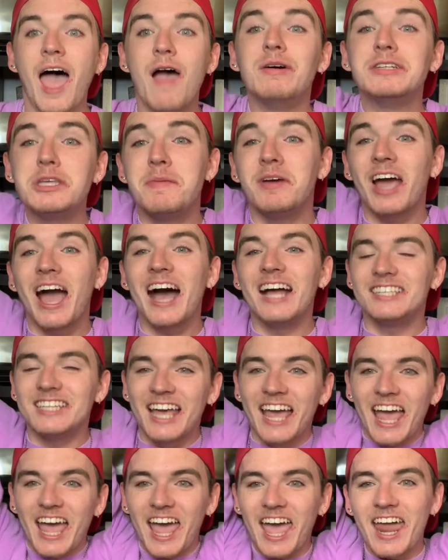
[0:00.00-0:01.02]
Hey, what's up, you guys?
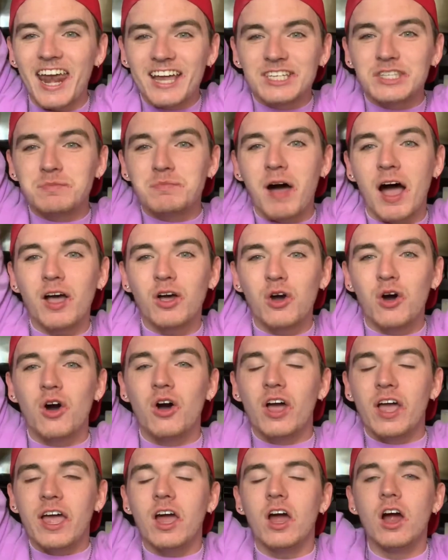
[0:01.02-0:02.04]
It is
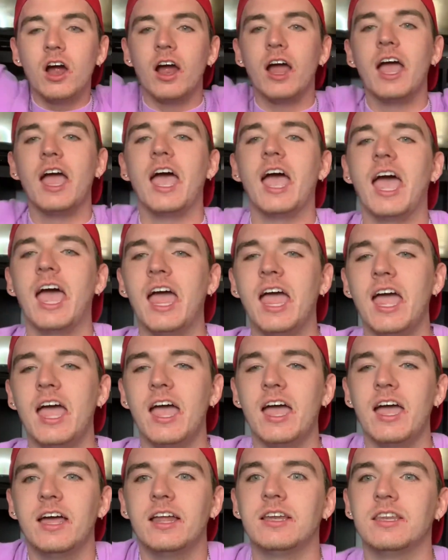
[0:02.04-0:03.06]
Michael here,
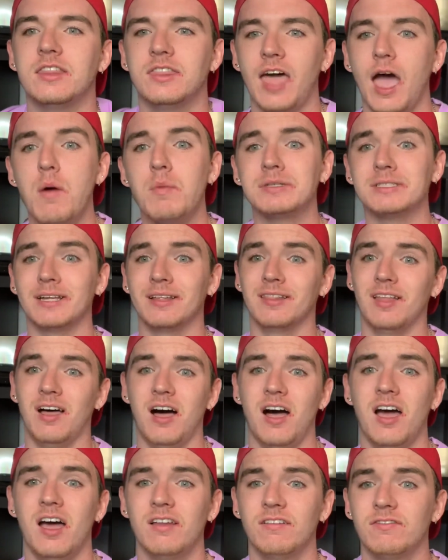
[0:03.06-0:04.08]
and that was a
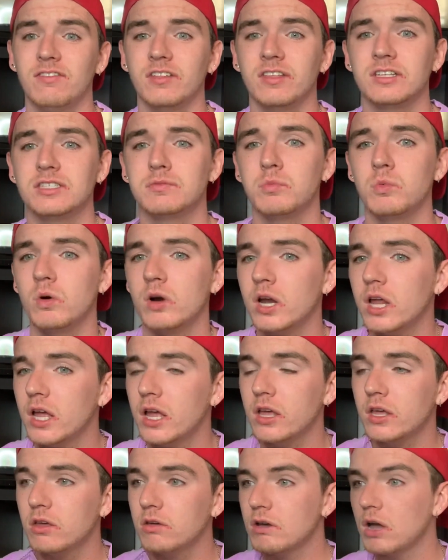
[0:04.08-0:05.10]
lot for this
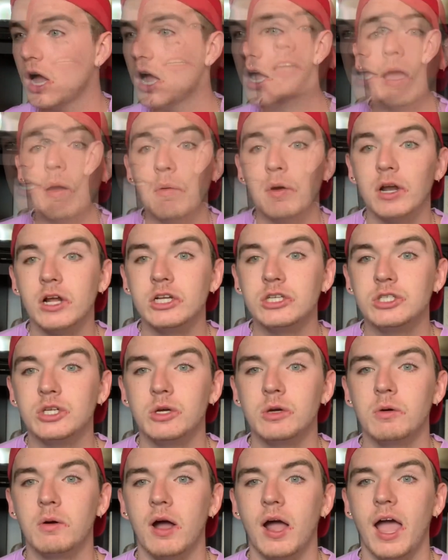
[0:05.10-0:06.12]
morning, you guys. Today we're gonna
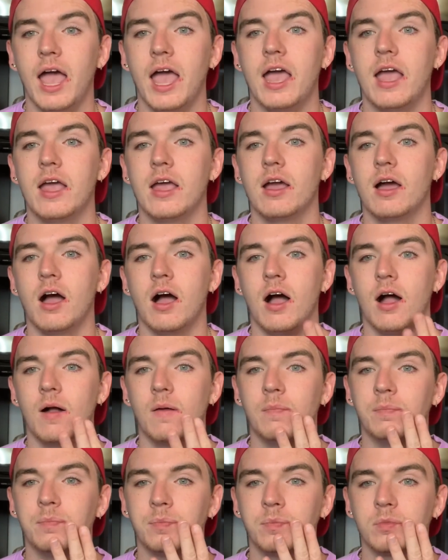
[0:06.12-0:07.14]
do a
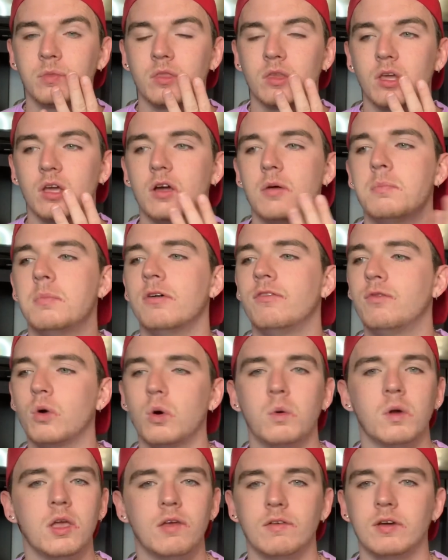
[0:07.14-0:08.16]

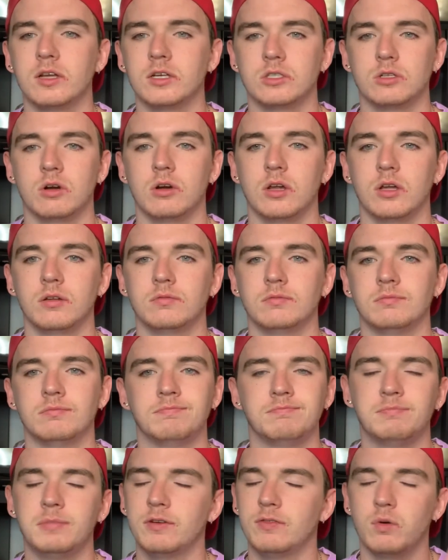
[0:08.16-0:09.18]
before we even get started,
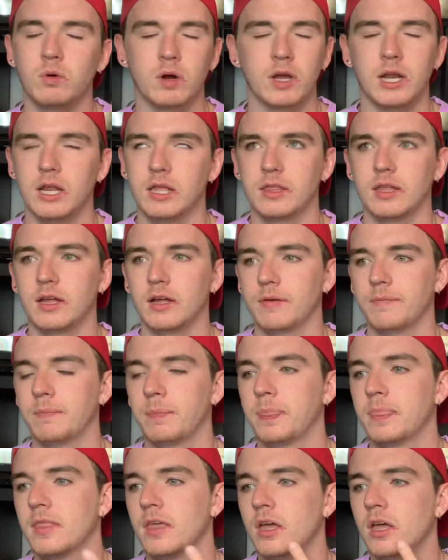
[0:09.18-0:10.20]
before anything,
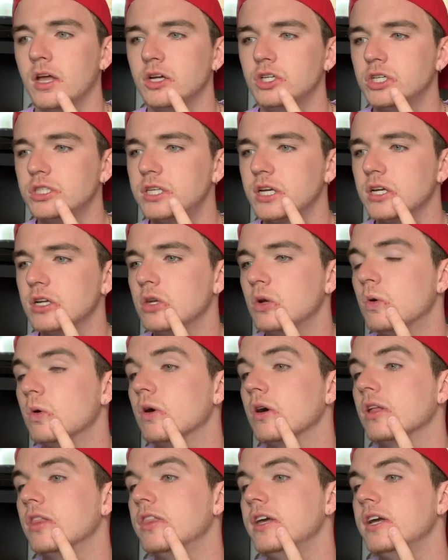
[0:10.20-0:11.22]
just
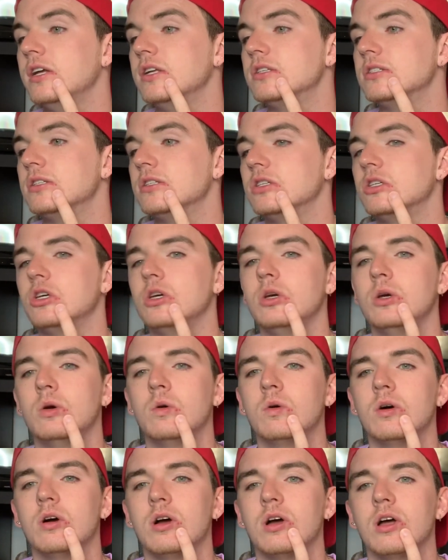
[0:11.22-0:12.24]
ignore these
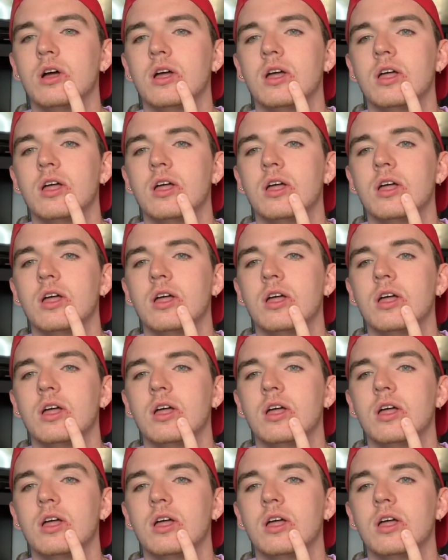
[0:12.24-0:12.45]
two.